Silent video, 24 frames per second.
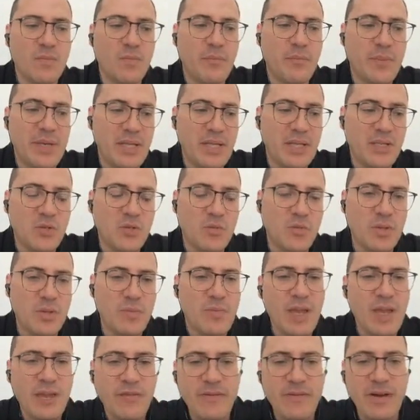builds with
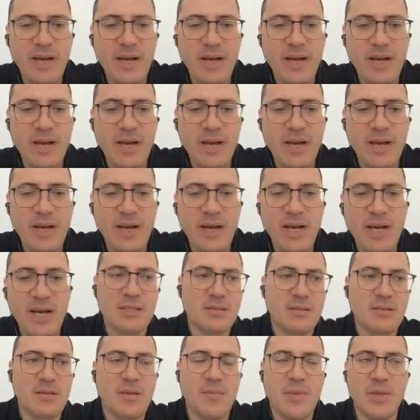Makefile, but
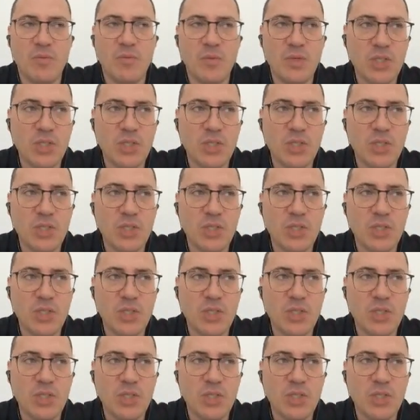I mean,